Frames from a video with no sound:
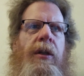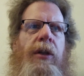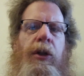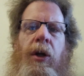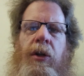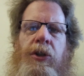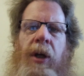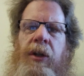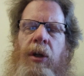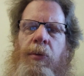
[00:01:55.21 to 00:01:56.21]
dirt and
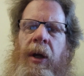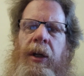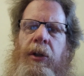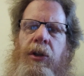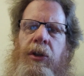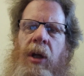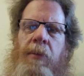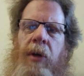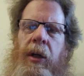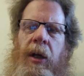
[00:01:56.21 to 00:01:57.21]
stains are ready to just
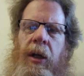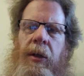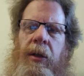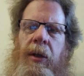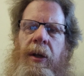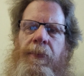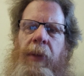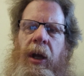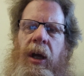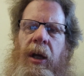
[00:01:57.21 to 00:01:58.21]
come right out.
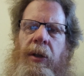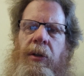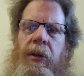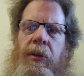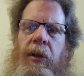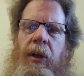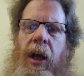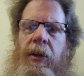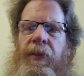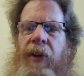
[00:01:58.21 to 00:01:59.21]

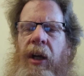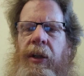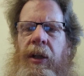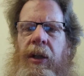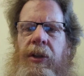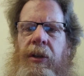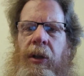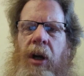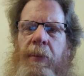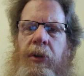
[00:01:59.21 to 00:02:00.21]
Now, the fact is, the
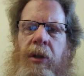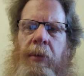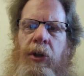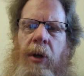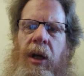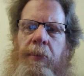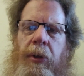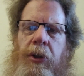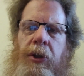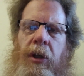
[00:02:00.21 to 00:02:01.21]
carpets could be dry, but
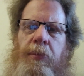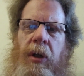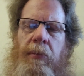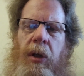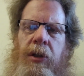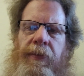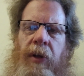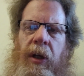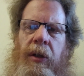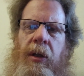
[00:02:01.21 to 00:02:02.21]
they're still
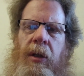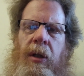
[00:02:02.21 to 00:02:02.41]
pre-emulsified.